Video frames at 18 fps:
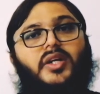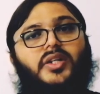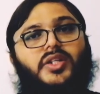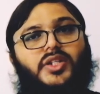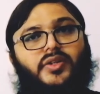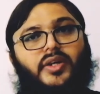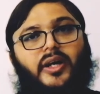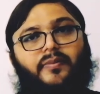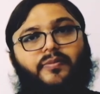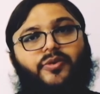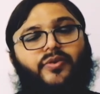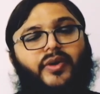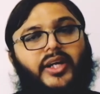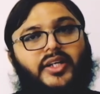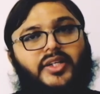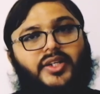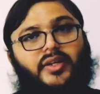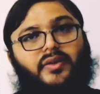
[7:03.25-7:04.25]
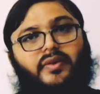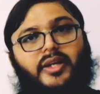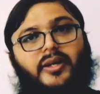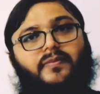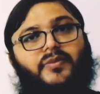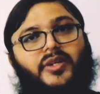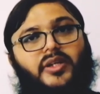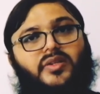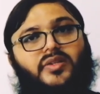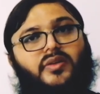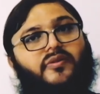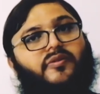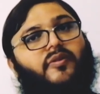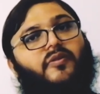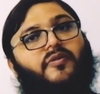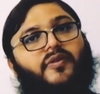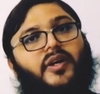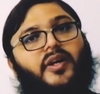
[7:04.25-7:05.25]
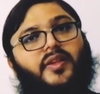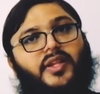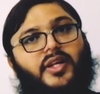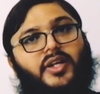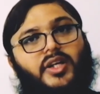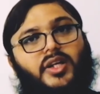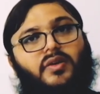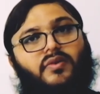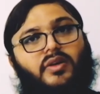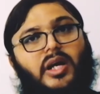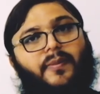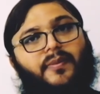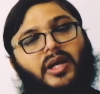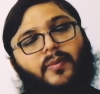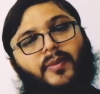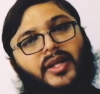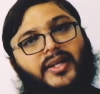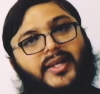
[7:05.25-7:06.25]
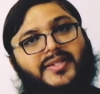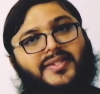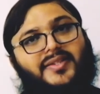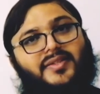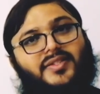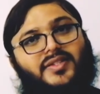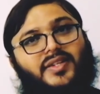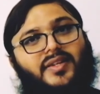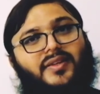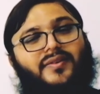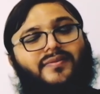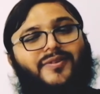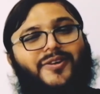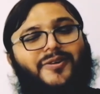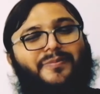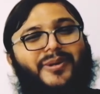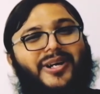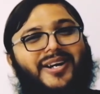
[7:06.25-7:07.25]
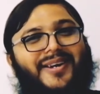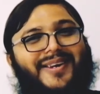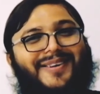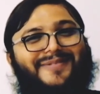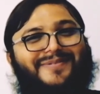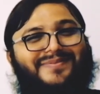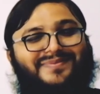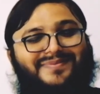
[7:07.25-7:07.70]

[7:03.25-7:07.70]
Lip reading: to upgrade you and update you for further new upcoming lessons. Goodbye.